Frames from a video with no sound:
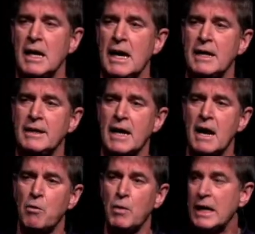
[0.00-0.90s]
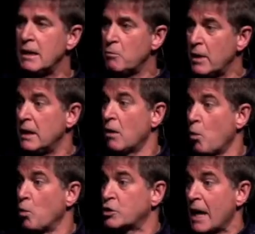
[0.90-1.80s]
And uh, we, we
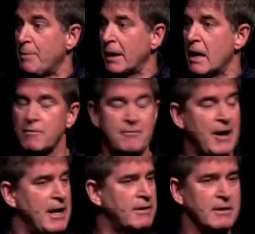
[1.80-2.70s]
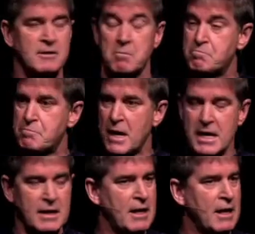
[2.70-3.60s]
are stepping out in faith. It's a
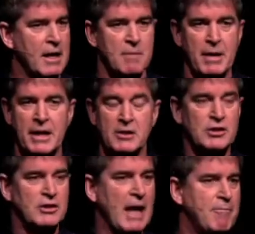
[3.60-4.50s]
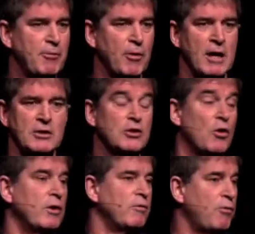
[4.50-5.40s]
big big step for us. It's
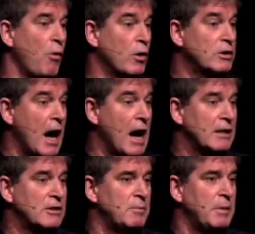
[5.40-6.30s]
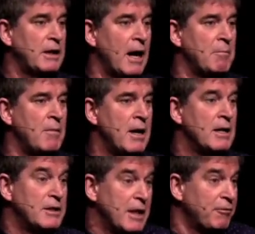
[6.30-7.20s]
going to force us to become
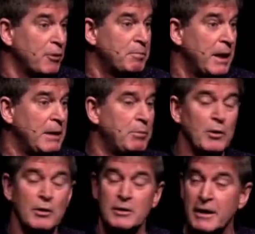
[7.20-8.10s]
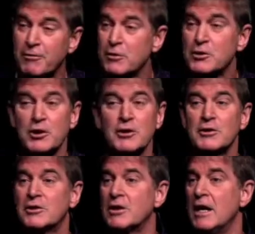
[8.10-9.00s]
different people, different
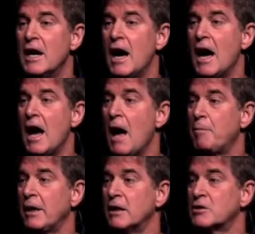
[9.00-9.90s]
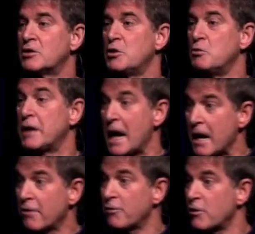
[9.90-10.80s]
church, uh, helping us to
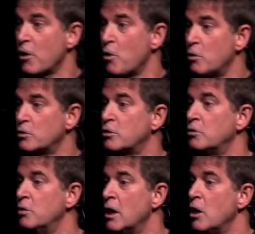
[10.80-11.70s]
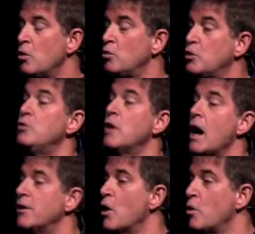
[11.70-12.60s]
care for those who, who do
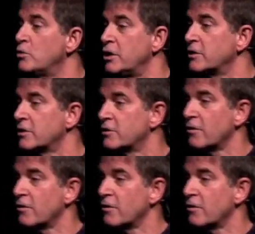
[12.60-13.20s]
not know Jesus